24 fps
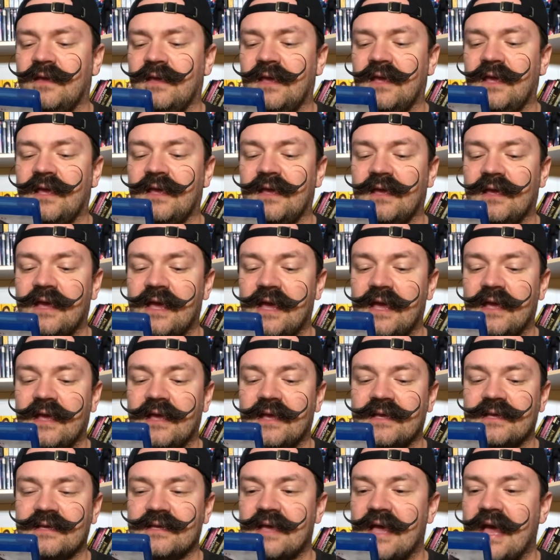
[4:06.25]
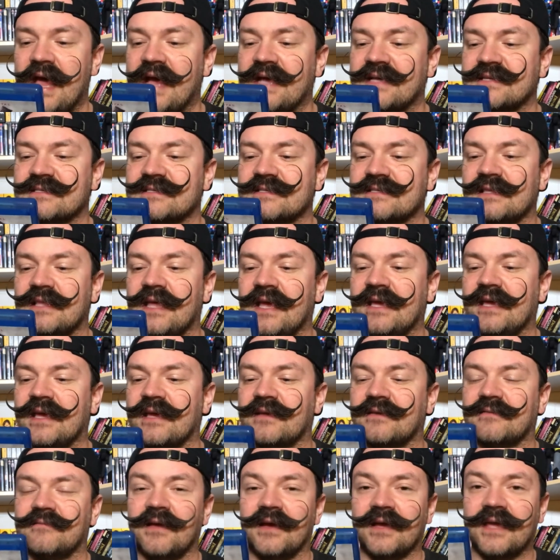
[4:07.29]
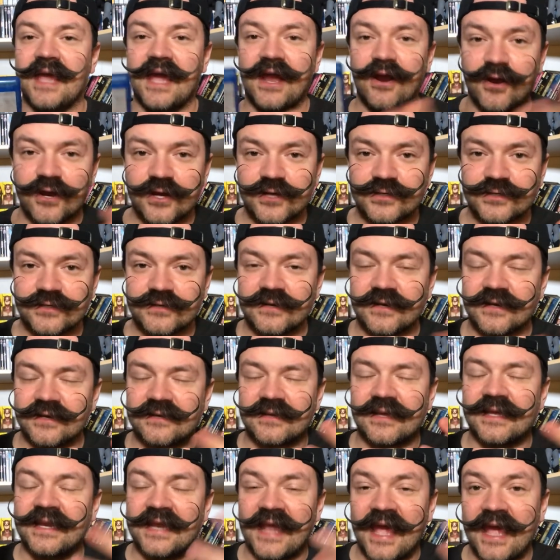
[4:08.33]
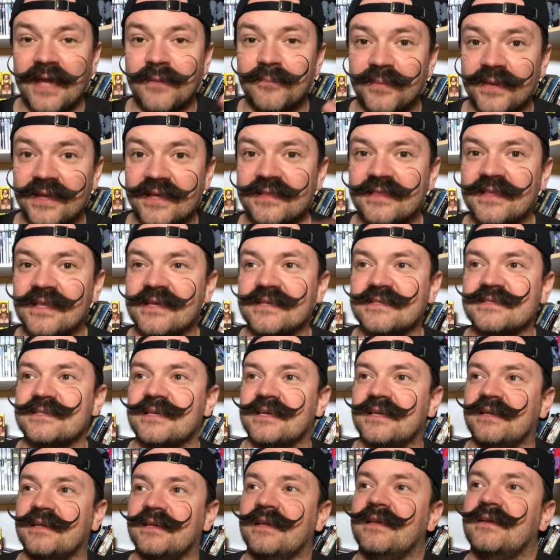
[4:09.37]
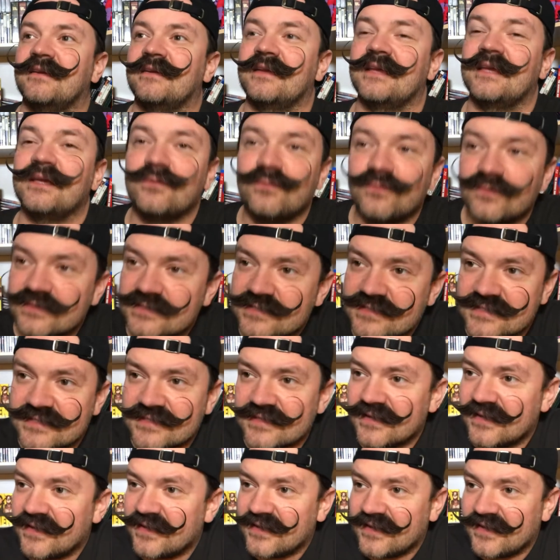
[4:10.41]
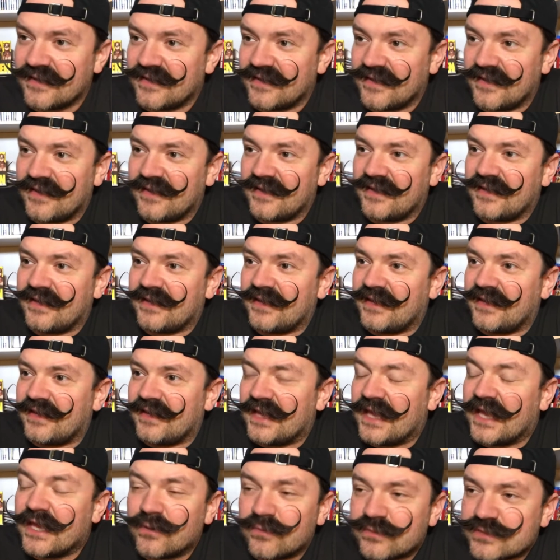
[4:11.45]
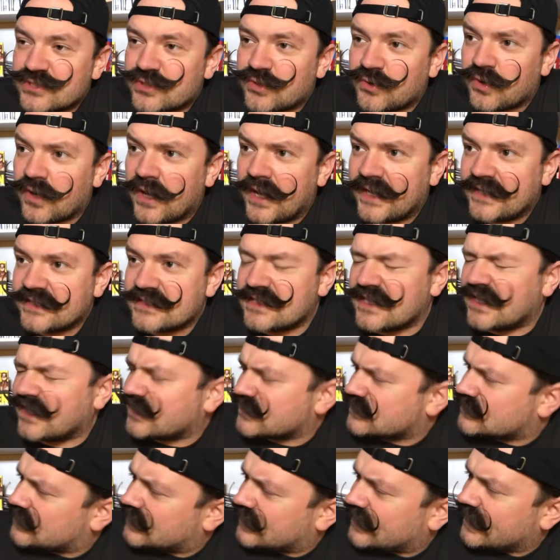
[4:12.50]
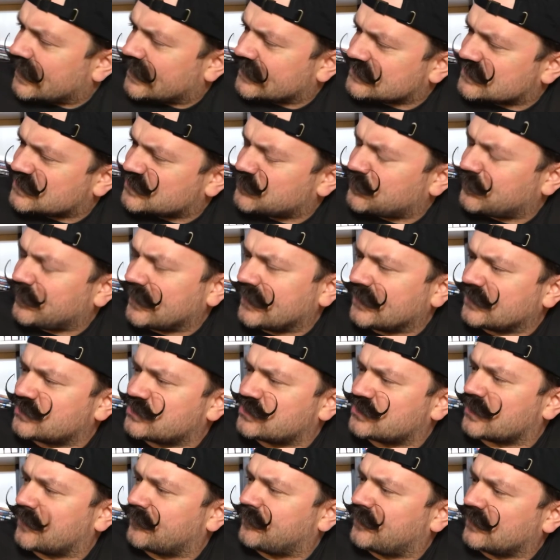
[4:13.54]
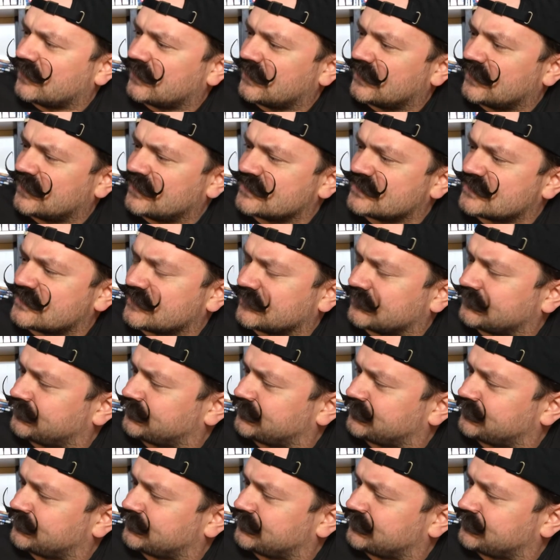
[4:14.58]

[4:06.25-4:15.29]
it, it has like a, a character, an ape in this, and, and he was he was great. He could he had speech abilities.